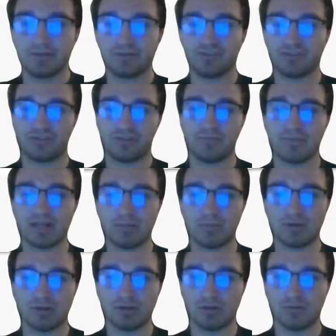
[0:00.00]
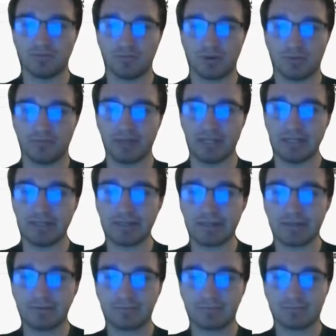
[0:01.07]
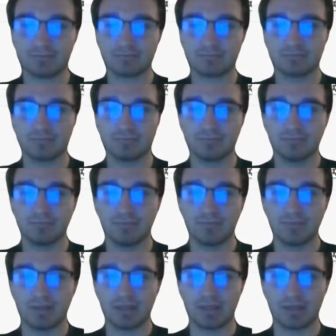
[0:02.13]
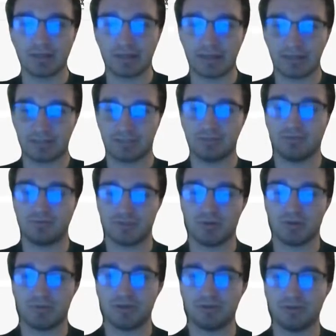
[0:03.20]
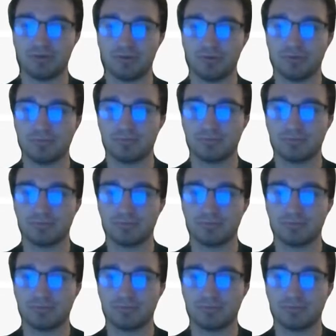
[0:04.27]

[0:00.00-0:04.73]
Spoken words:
is just the minimal of what we need. And actually, we should probably do